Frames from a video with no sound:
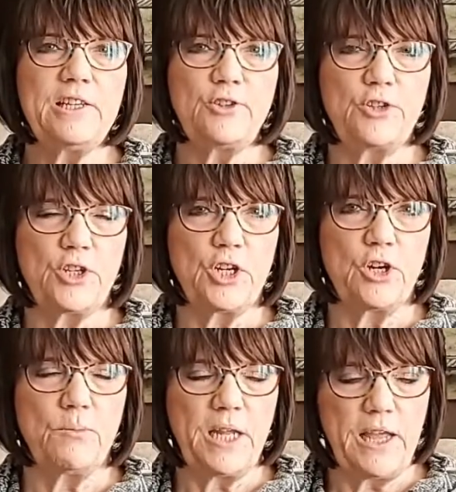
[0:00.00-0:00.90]

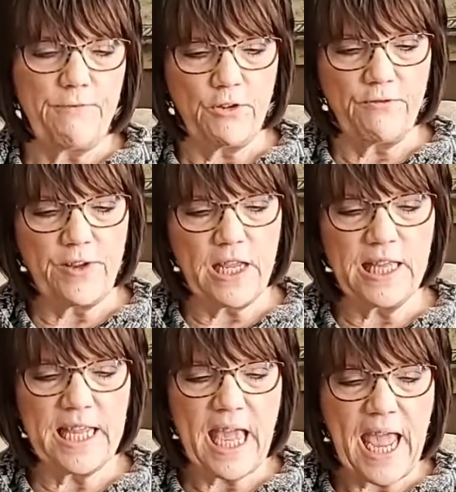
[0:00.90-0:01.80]
disturbed, if you're
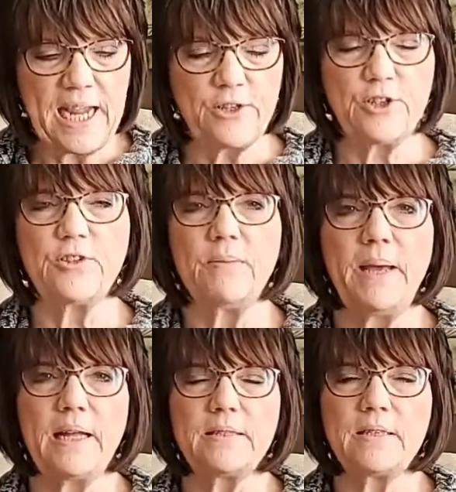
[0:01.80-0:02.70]
feeling anxious
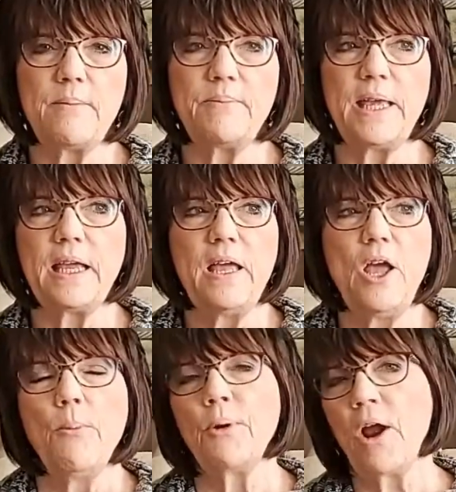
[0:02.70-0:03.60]
about something,
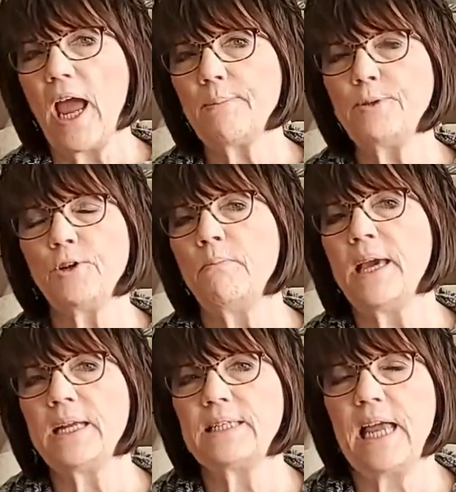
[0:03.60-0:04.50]
perhaps you're
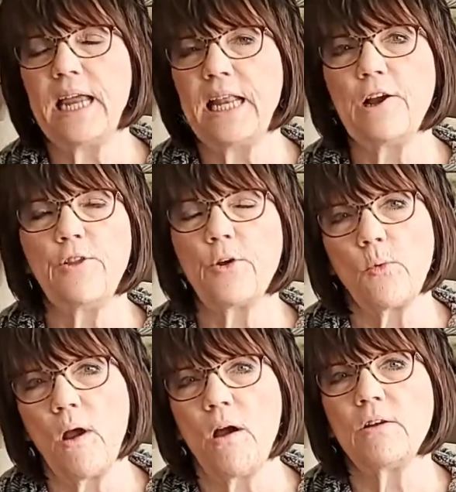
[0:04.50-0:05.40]
meditating on the
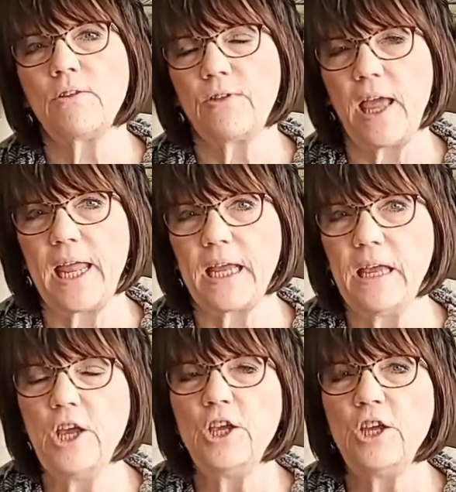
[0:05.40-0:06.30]
wrong thing.
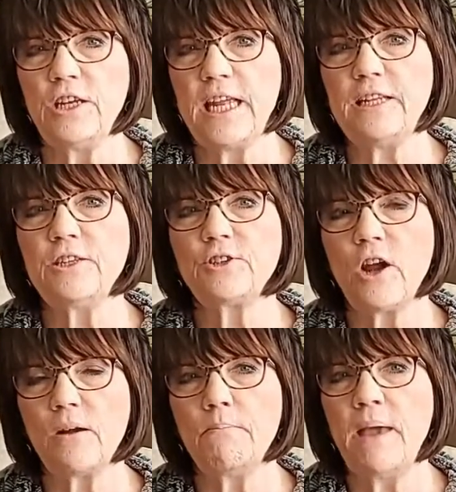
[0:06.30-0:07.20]
Mm-hmm. You need to
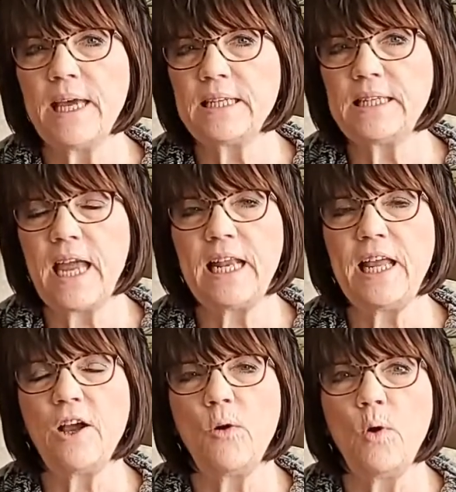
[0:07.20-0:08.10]
start
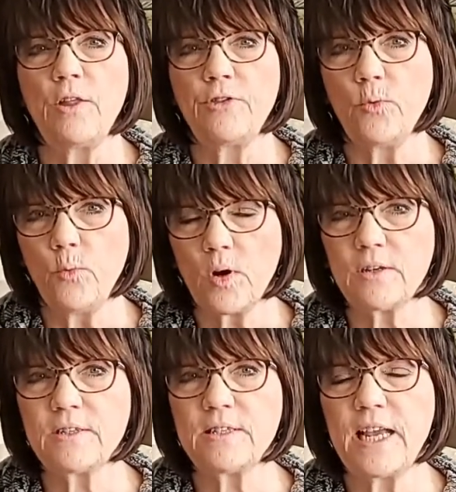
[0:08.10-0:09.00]
meditating on what the
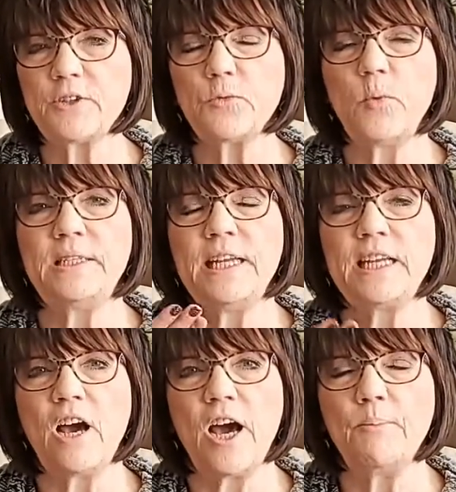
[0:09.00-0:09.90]
word says. What did
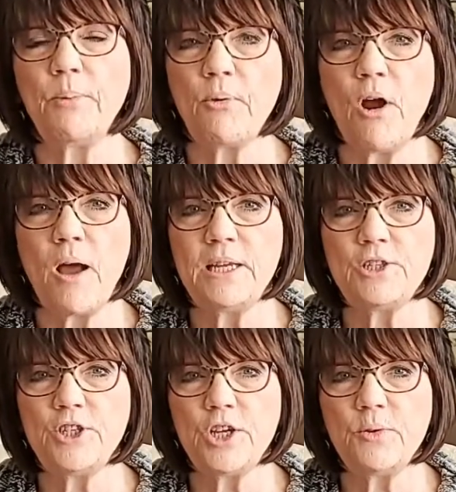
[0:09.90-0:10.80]
God
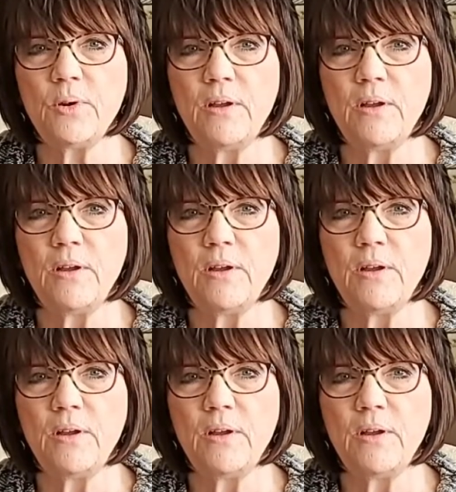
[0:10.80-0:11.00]
promise you?